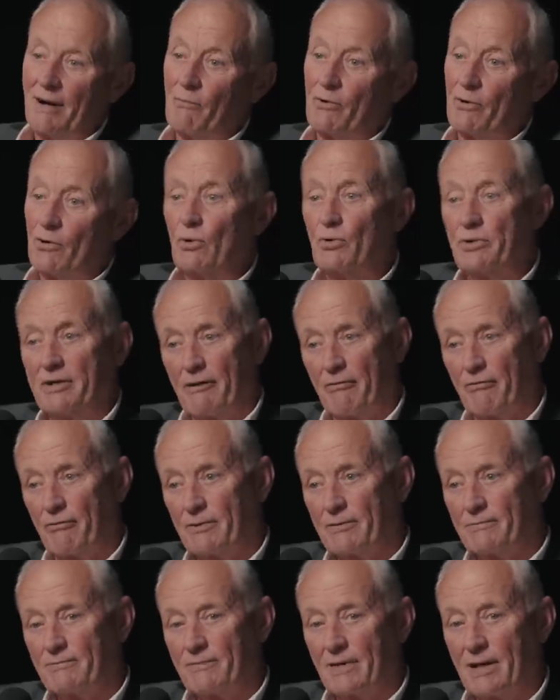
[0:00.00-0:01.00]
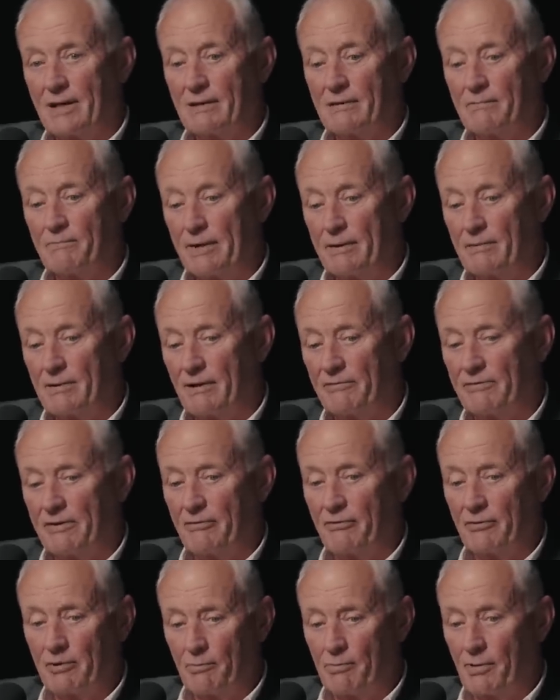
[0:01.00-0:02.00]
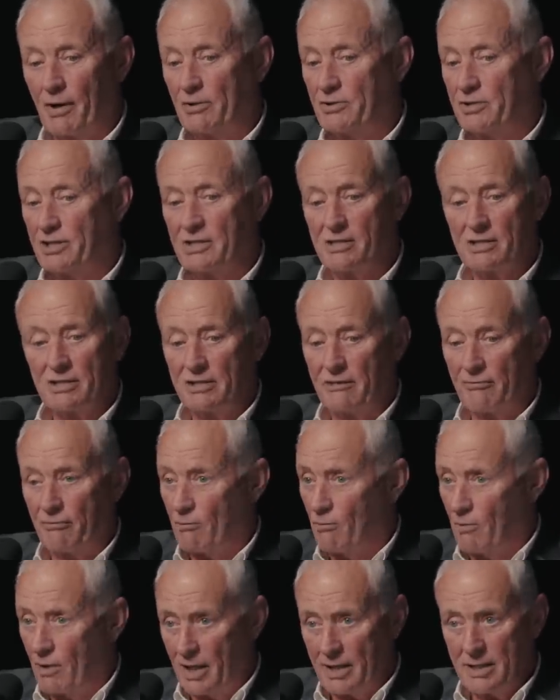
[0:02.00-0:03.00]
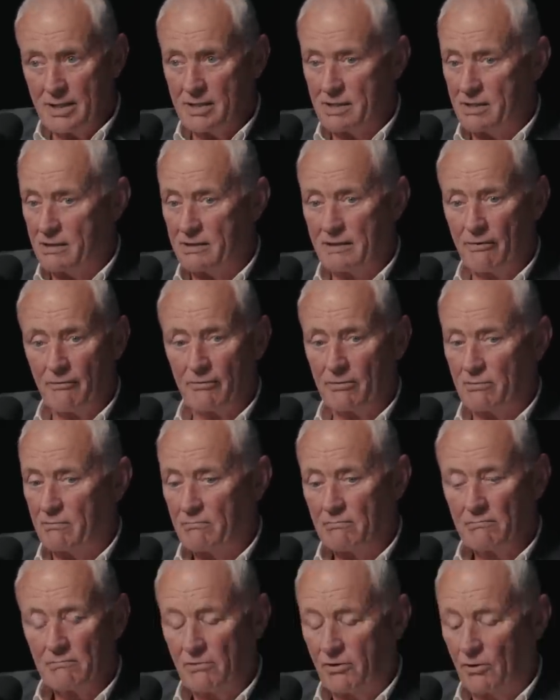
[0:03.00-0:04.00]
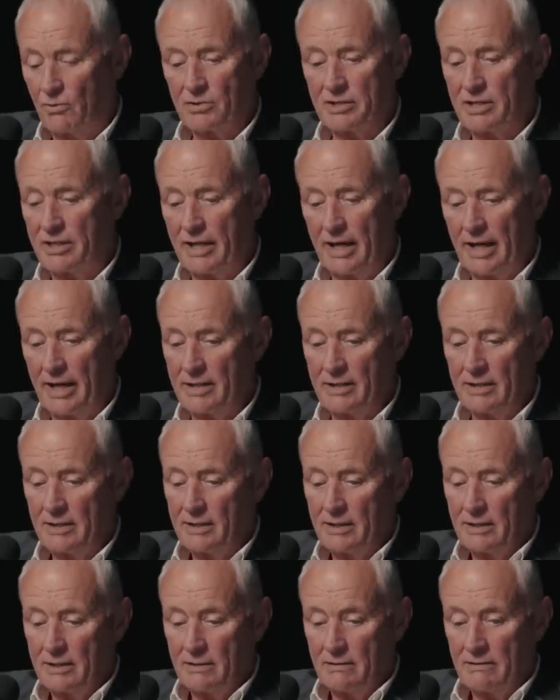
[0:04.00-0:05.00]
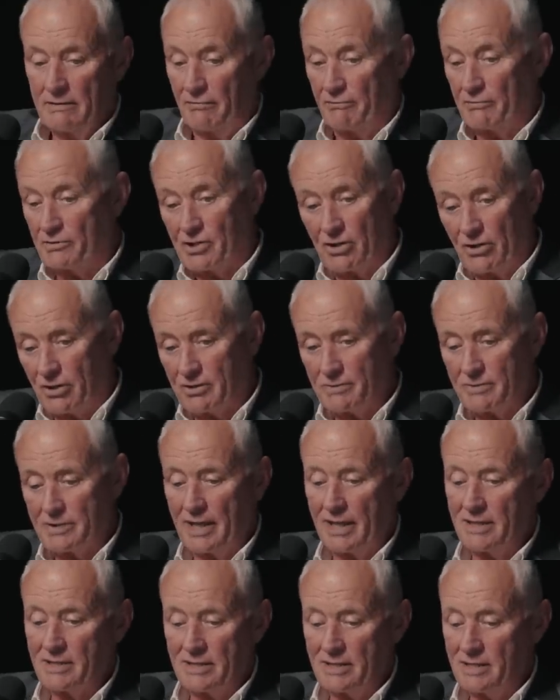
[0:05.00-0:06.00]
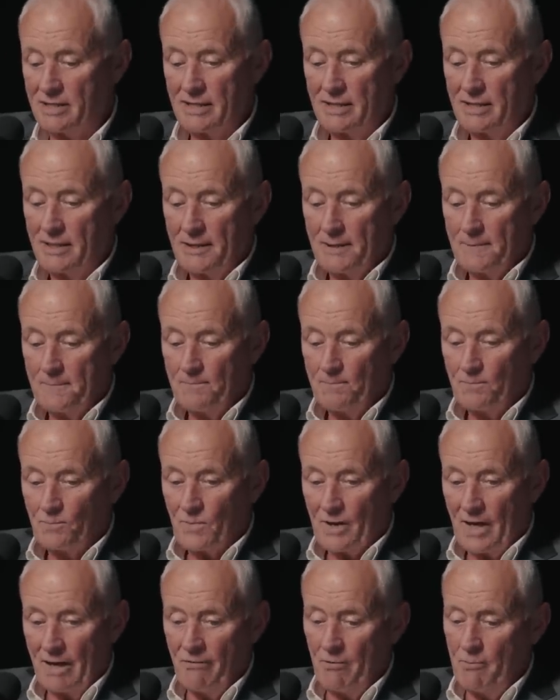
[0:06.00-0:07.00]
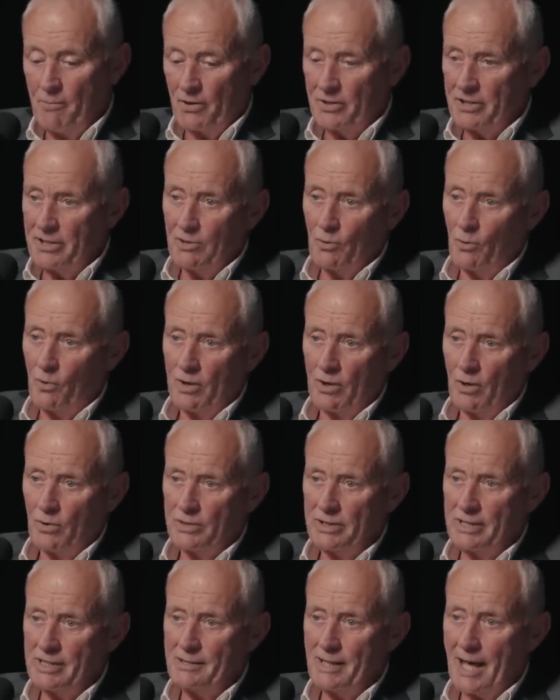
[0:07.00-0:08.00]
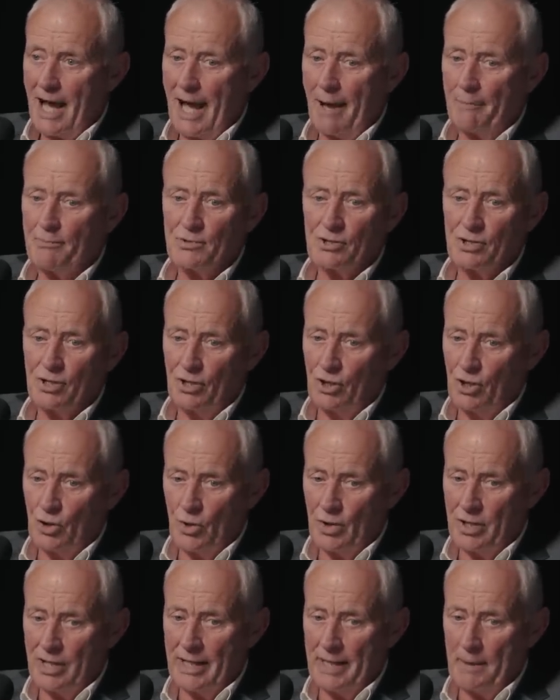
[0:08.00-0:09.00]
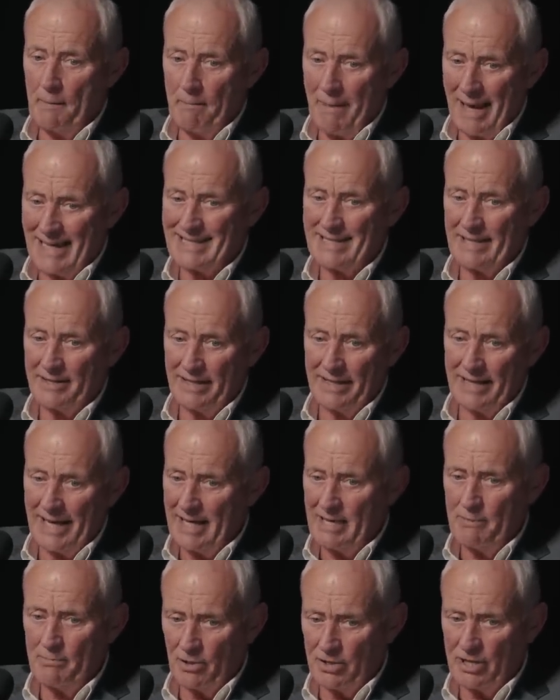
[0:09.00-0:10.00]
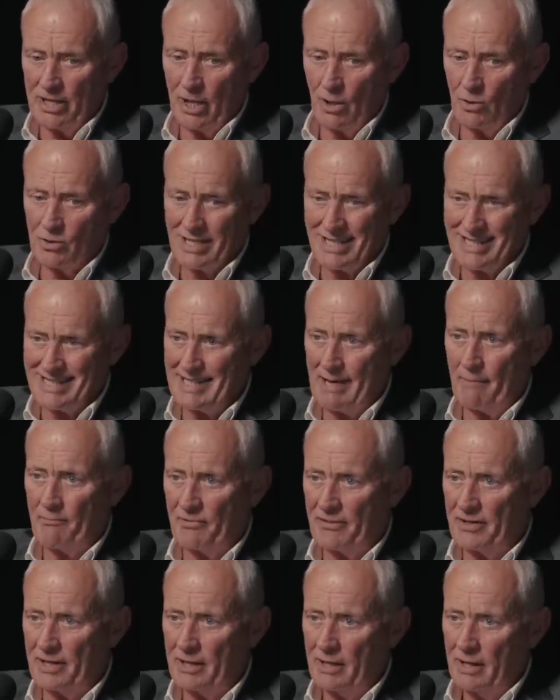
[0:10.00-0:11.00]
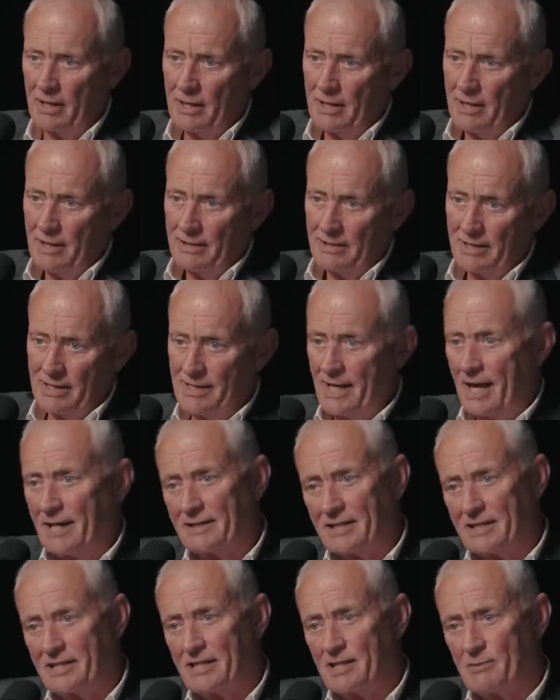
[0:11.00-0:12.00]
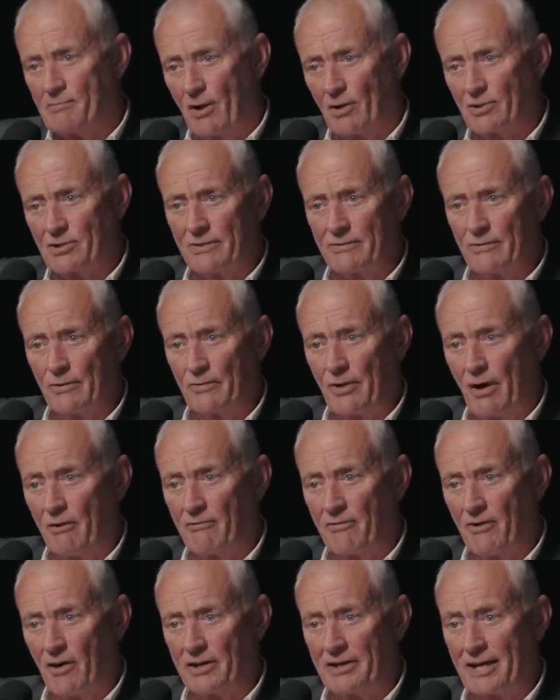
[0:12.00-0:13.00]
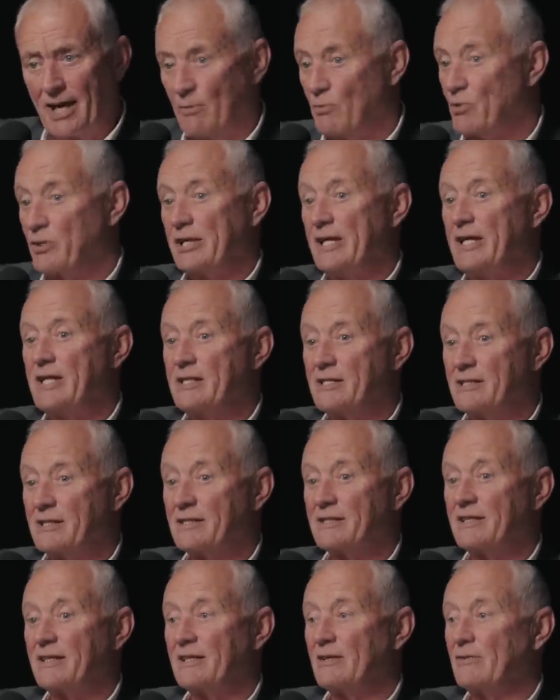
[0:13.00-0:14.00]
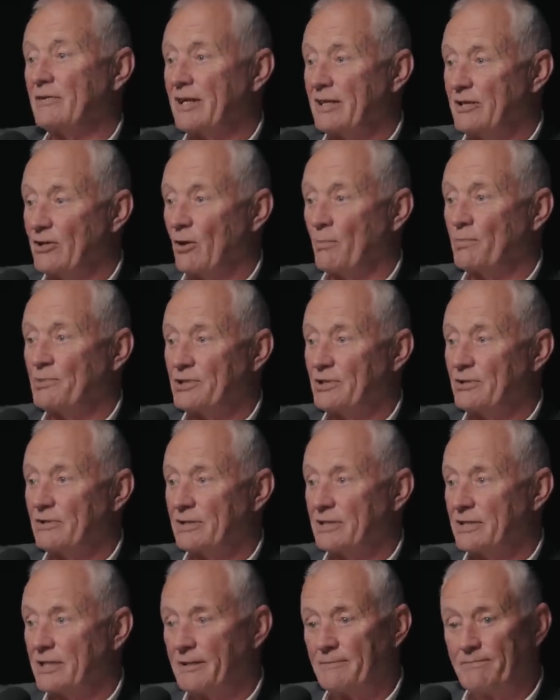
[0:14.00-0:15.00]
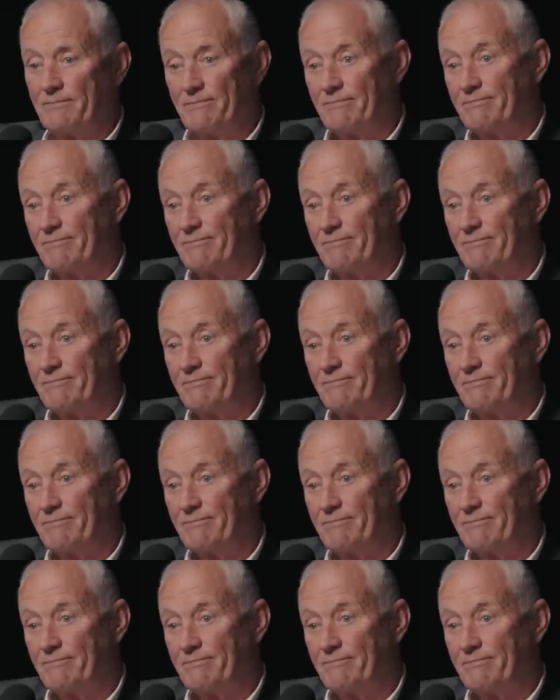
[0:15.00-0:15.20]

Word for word: And we're all different, and people have different approaches and different ways and different thoughts in their head, different circumstances. Everybody in the world is absolutely better than anybody else at something. The sadness is most of them don't find out what it is because they don't get the opportunity.